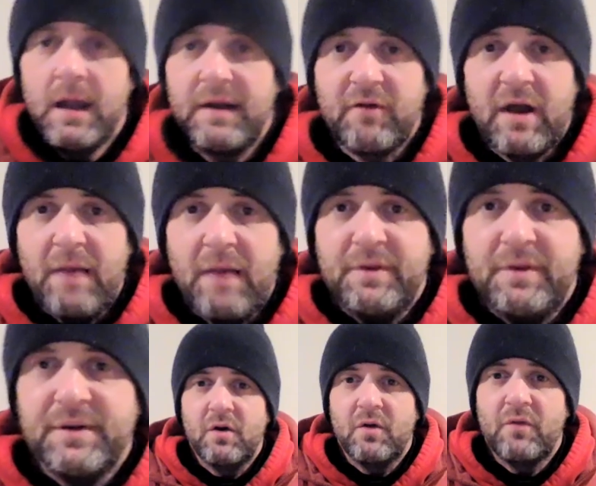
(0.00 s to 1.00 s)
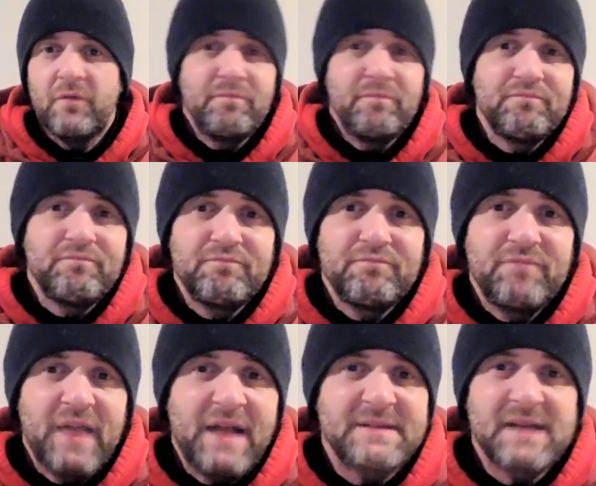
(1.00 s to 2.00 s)
Never happened.
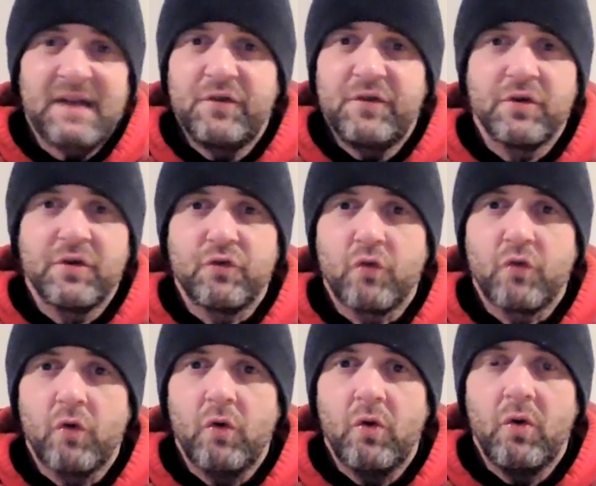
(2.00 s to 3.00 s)
That's out of your control.